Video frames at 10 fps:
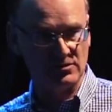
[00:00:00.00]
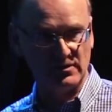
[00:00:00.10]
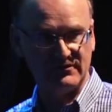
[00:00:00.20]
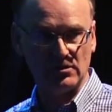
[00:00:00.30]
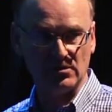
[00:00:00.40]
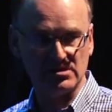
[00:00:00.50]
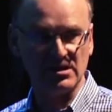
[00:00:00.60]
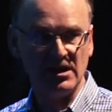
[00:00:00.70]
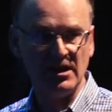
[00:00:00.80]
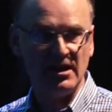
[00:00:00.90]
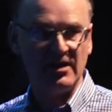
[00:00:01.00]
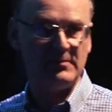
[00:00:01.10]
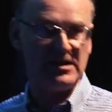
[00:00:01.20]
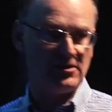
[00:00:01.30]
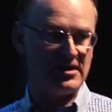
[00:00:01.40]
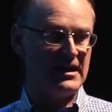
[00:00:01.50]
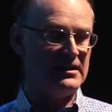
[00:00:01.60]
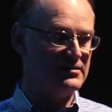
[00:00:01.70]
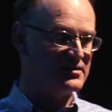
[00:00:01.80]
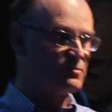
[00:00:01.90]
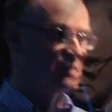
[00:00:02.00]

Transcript: that we've caused have been on islands,